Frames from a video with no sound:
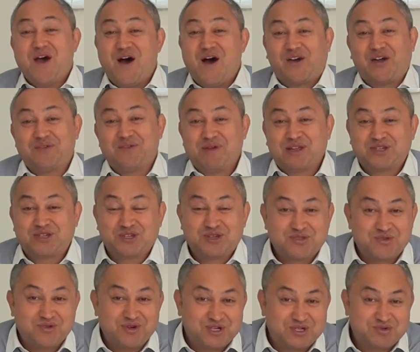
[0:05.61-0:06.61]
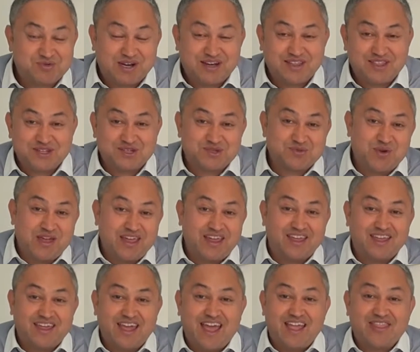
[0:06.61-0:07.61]
I got a message through Twitter this week
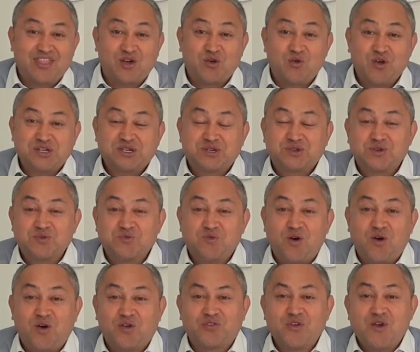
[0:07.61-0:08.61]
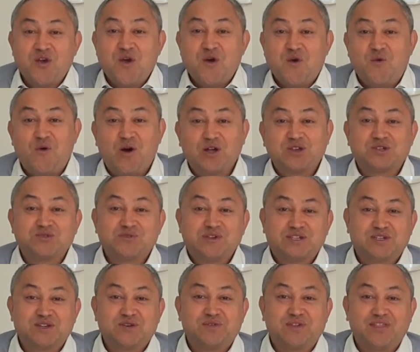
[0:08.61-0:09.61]
and the question was, what do we
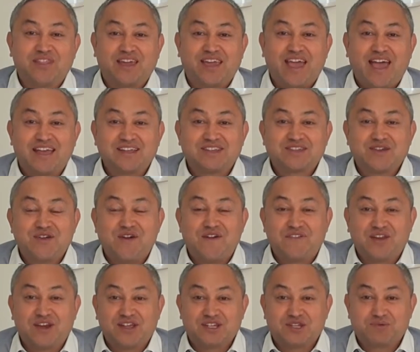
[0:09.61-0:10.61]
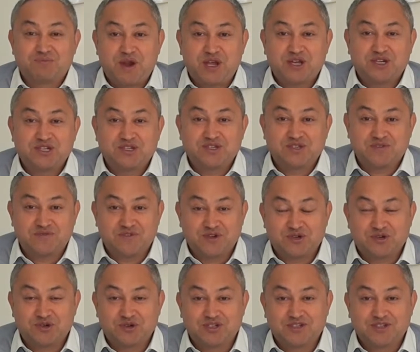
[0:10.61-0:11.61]
do in the case of an expressions of
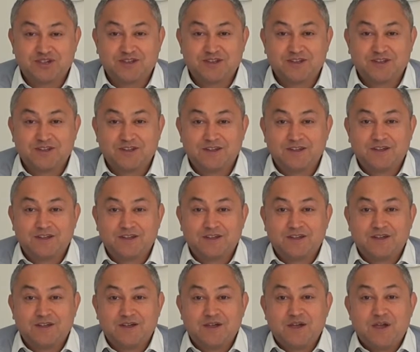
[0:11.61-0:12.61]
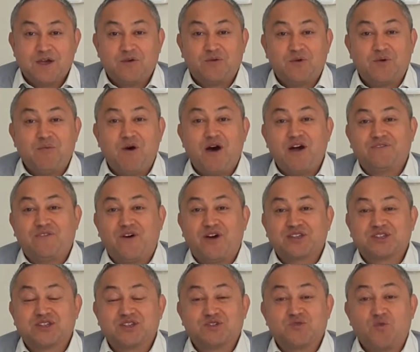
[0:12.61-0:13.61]
interest? Well my
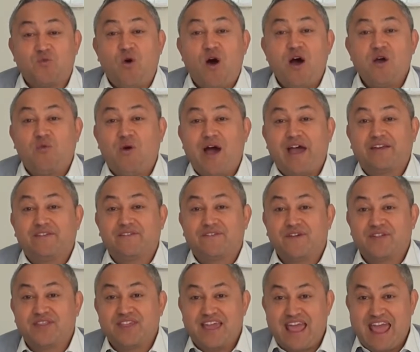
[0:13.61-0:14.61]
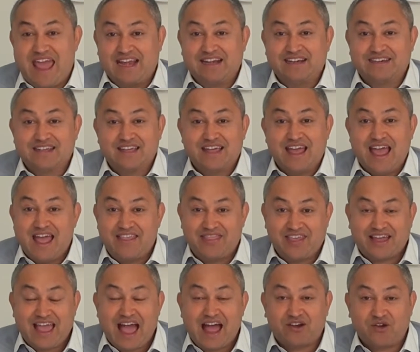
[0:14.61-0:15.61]
advice is, why wait for the end and the
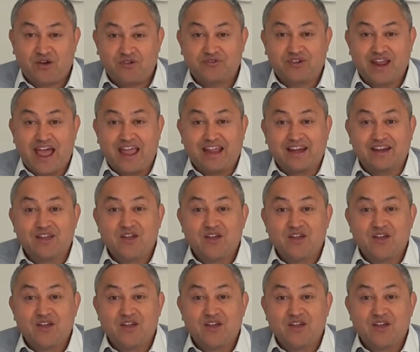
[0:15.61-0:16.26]
cut-off date?